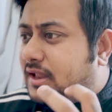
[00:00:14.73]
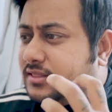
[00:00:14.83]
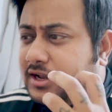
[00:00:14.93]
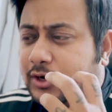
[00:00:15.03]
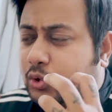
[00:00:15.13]

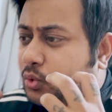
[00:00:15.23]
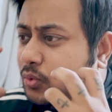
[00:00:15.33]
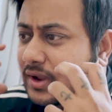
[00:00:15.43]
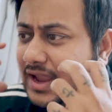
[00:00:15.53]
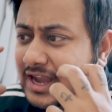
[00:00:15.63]
They
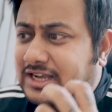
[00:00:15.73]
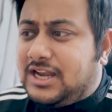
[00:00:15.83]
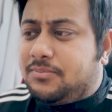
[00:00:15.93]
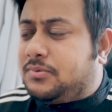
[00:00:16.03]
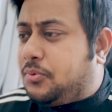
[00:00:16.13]
do
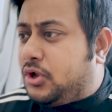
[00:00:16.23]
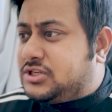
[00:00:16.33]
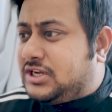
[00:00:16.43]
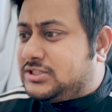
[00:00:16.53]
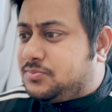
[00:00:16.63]
in-depth
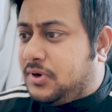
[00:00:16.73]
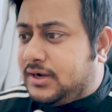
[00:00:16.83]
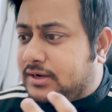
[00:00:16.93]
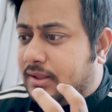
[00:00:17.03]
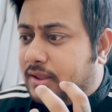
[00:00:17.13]
projects, but